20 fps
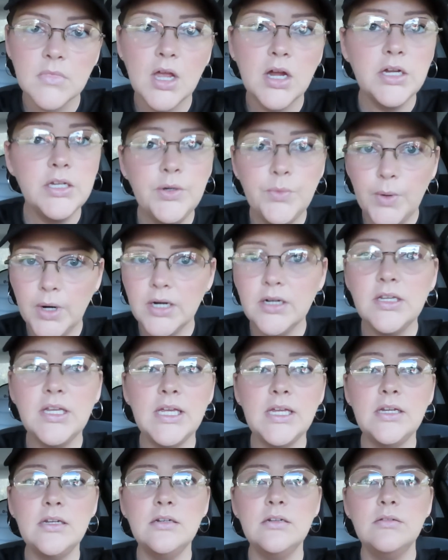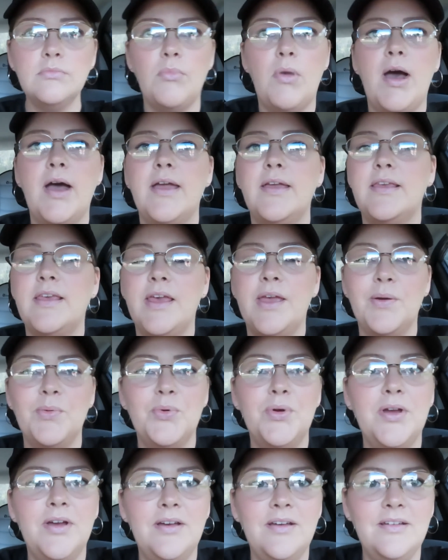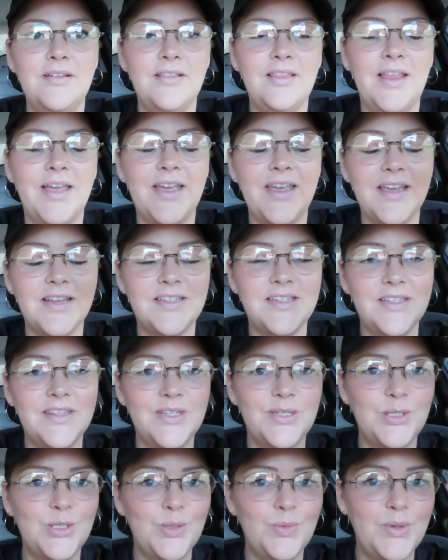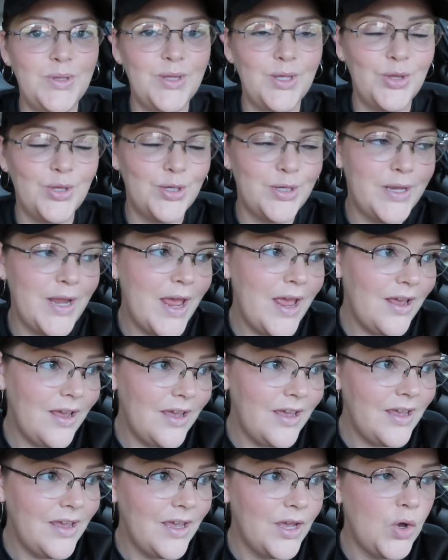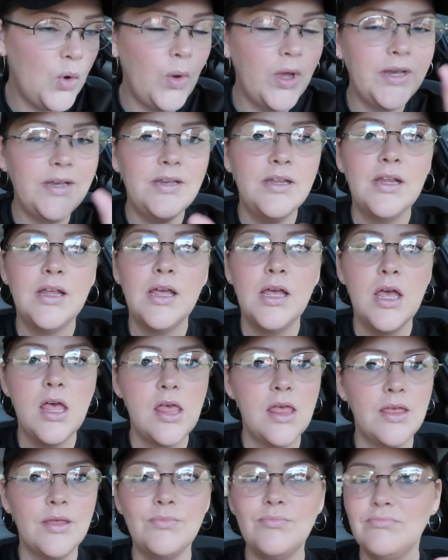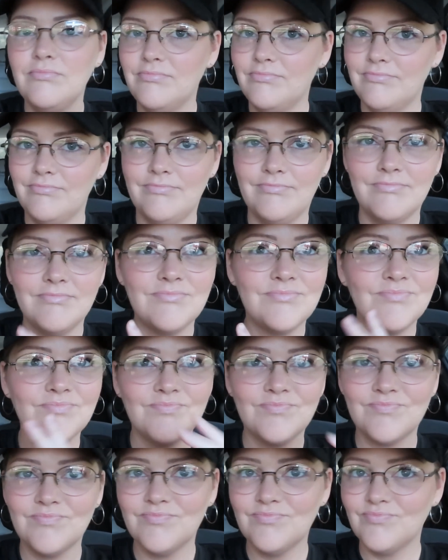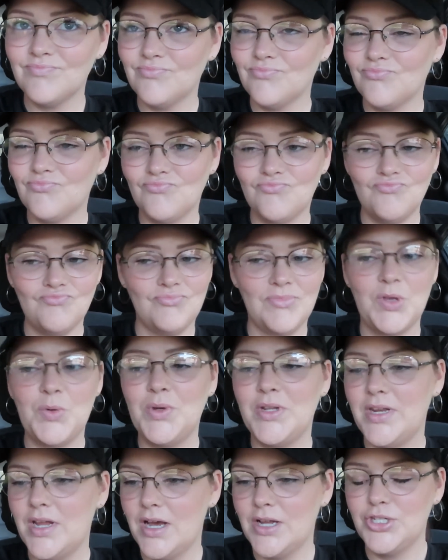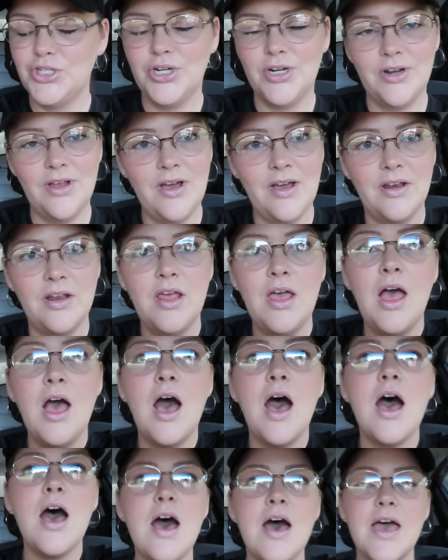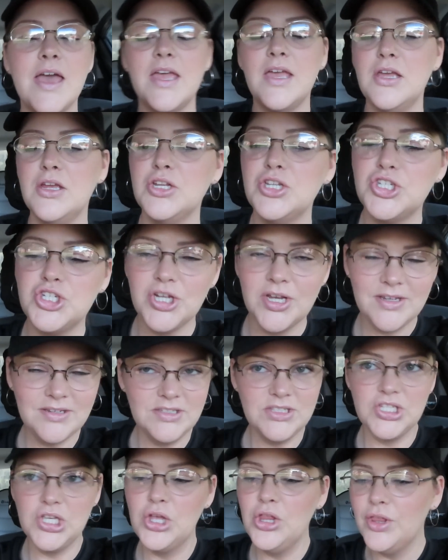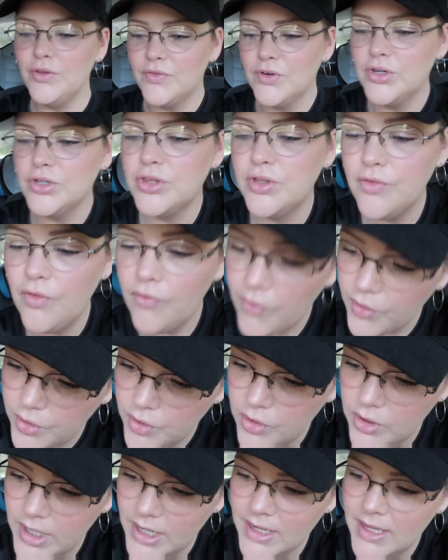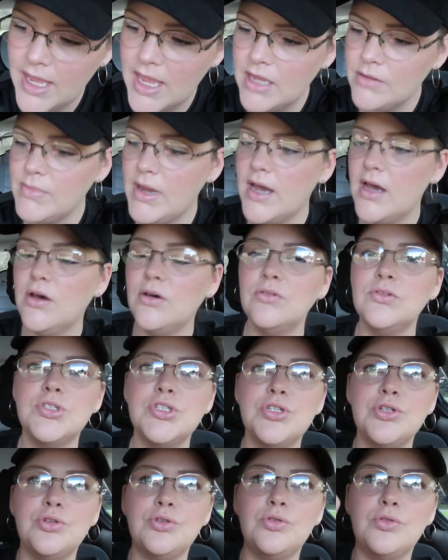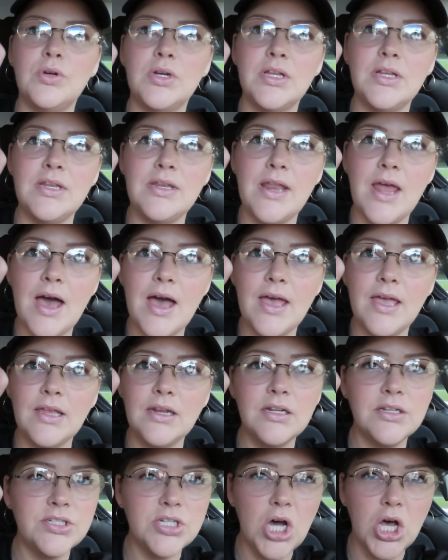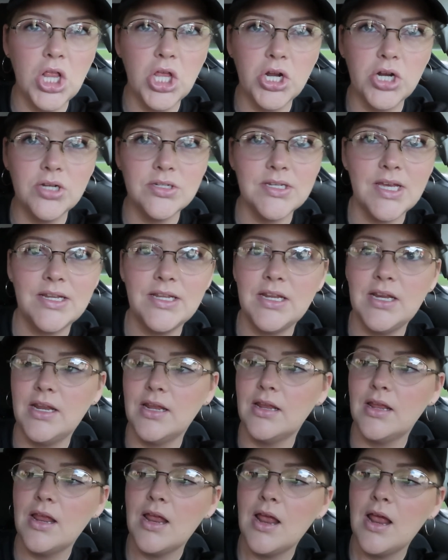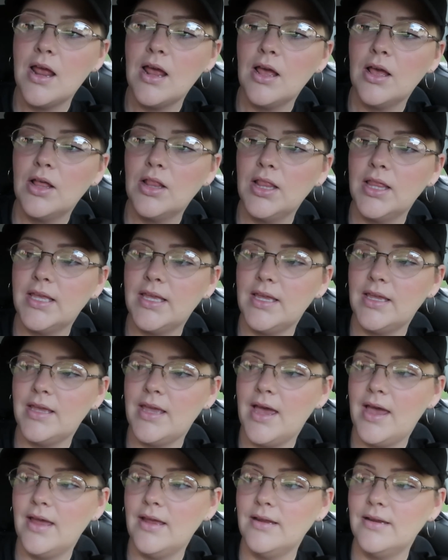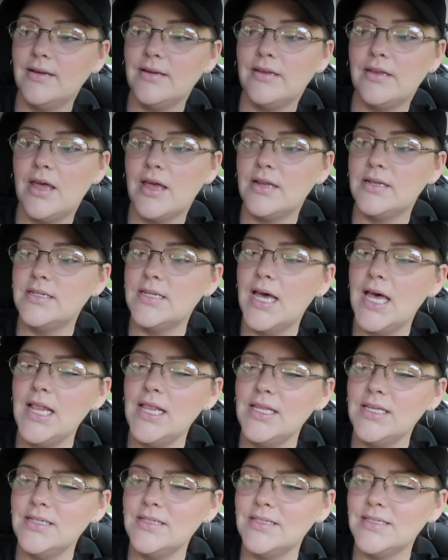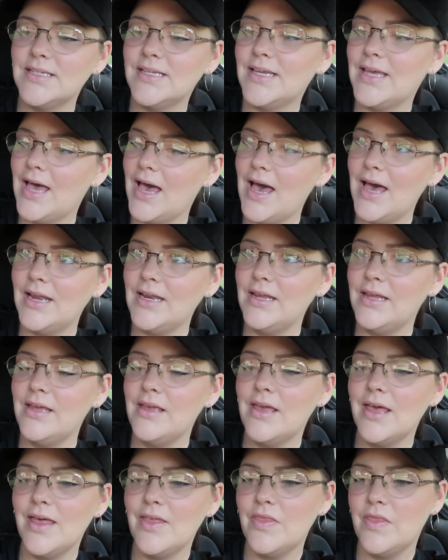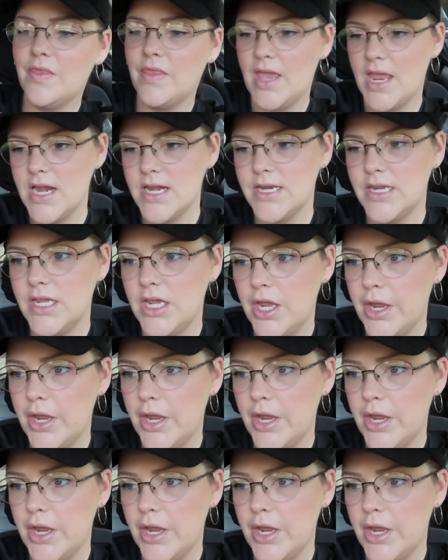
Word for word: Are you working? My camera, like it did this to me the other day. It would Mm, mm, mm, mm, it would not turn on. I just delivered the food. It came out to $9. I didn't click it yet. $9, got it. Thank